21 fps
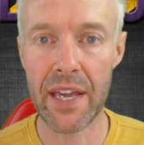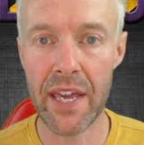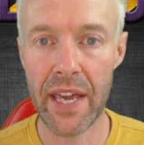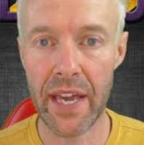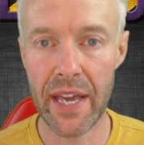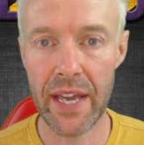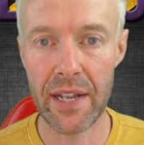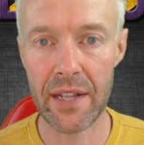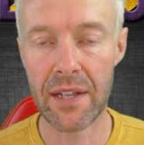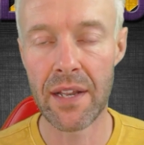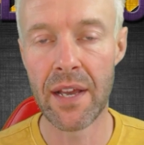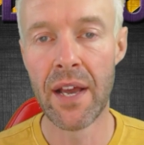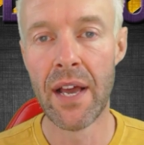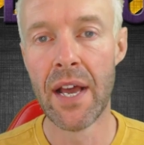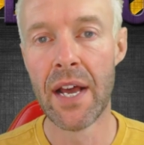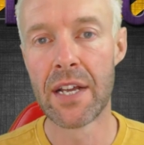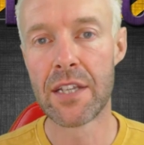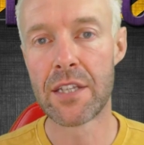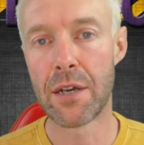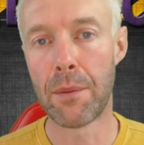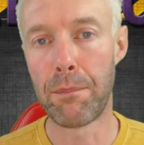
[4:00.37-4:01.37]
akin
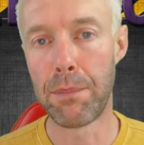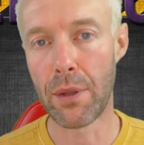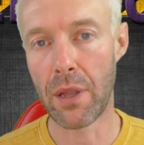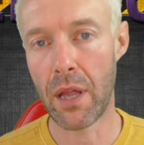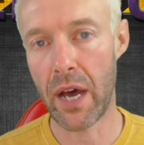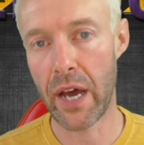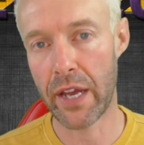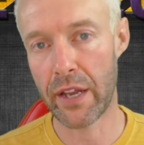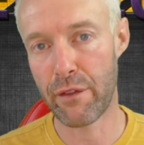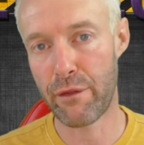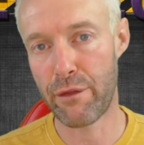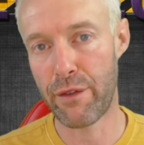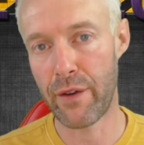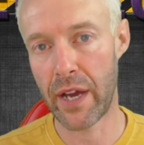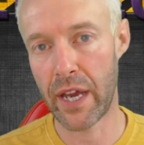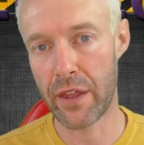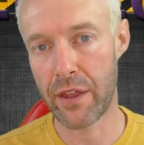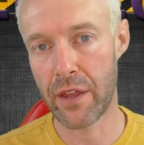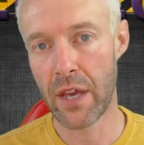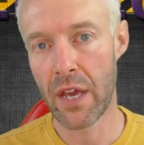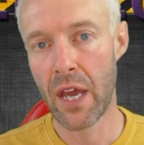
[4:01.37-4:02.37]
to blind
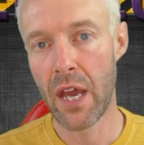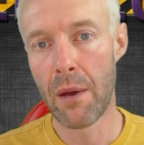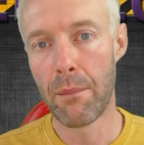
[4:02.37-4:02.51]
faith.